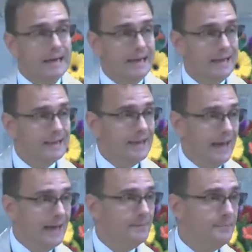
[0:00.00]
It
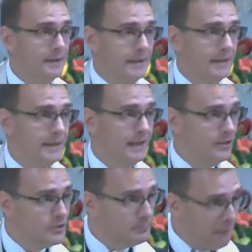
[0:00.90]
can be
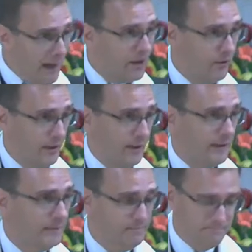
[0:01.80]
inspiring
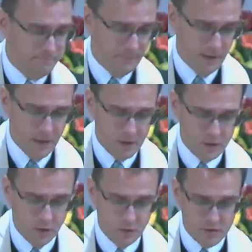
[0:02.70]

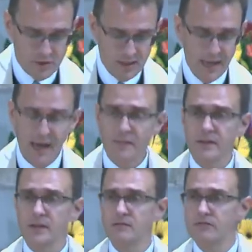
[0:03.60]
to see how the
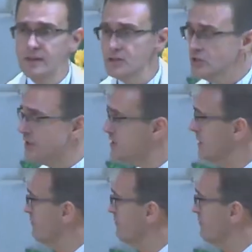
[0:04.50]
convictions of